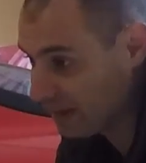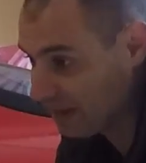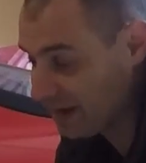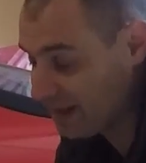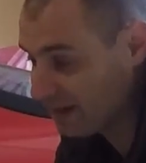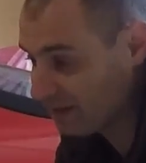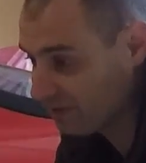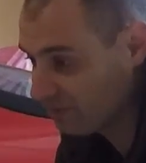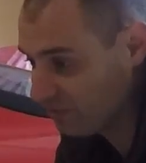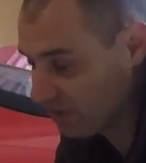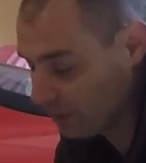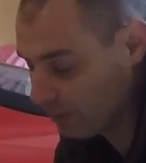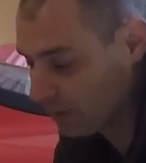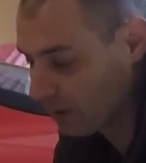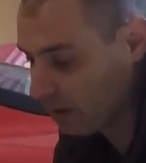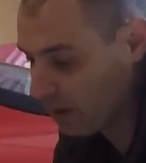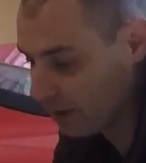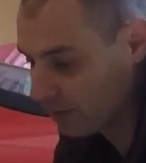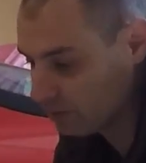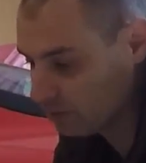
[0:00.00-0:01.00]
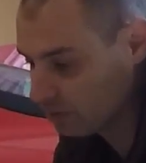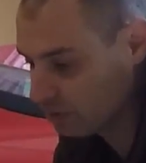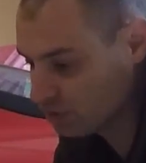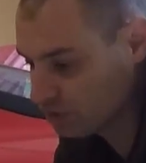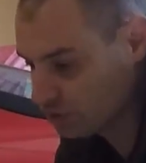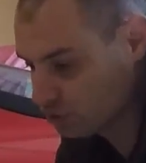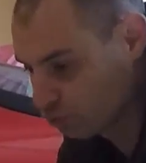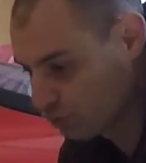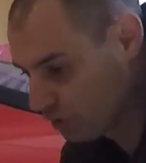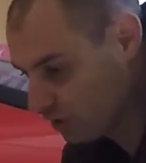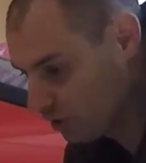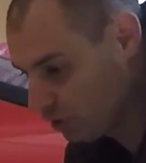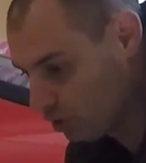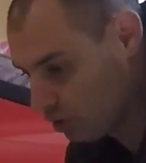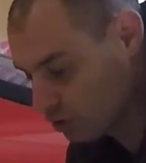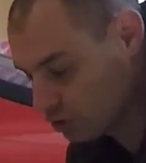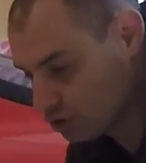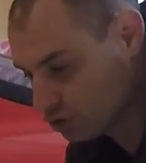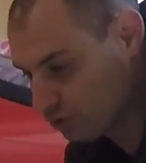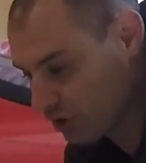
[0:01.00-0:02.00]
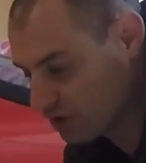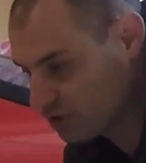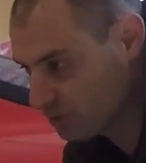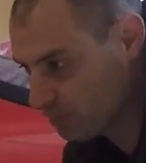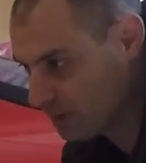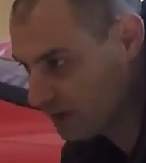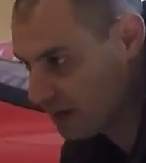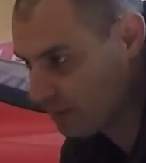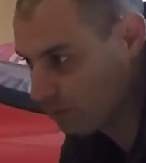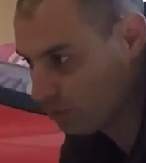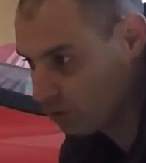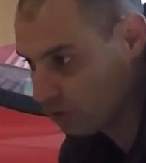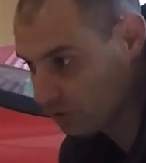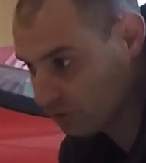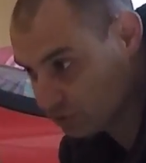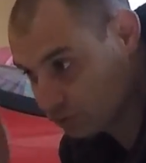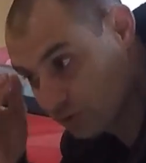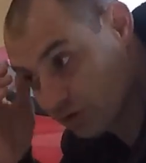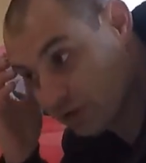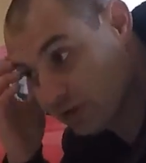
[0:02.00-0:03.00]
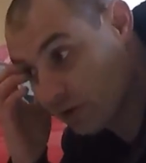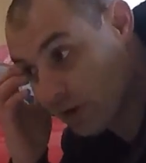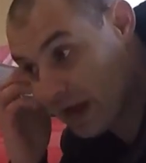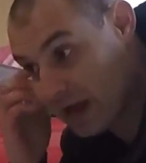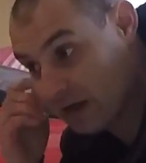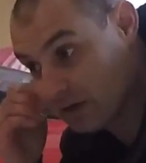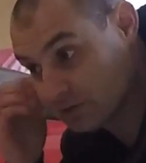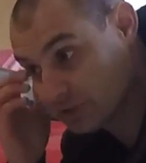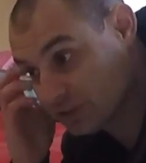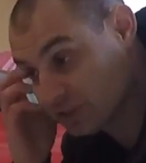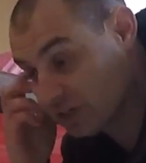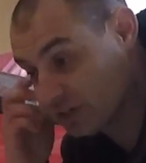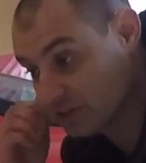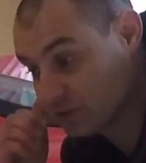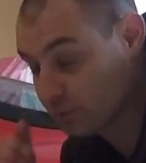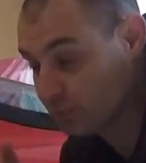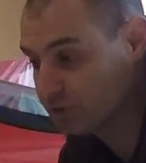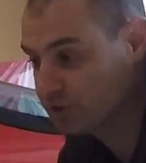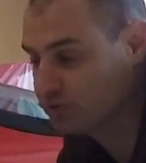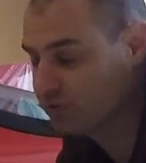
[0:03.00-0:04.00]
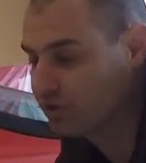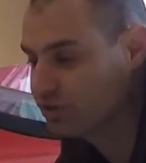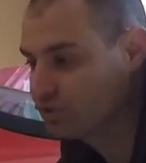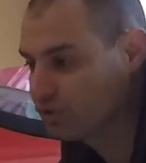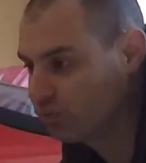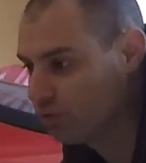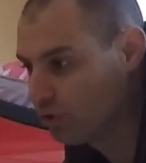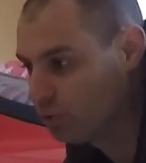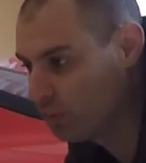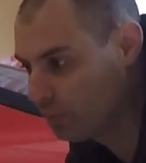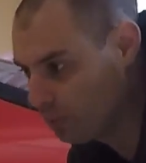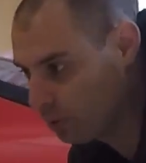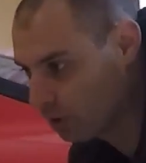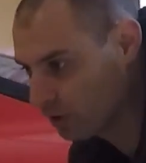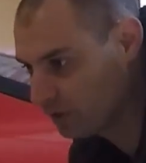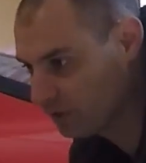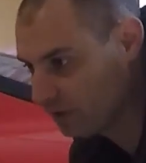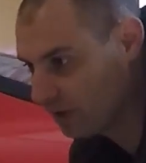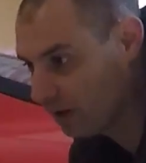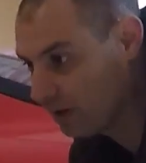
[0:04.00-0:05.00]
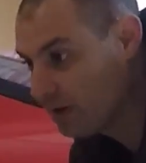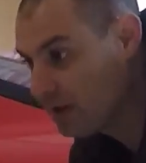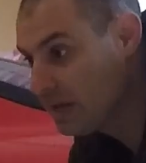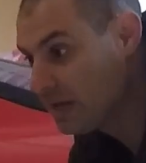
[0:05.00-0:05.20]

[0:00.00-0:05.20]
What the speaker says: It ain't going to fit. I'm like, all right, there's this really long stretch in my neighborhood. There's really no houses on this one stretch of road. We'll park you there.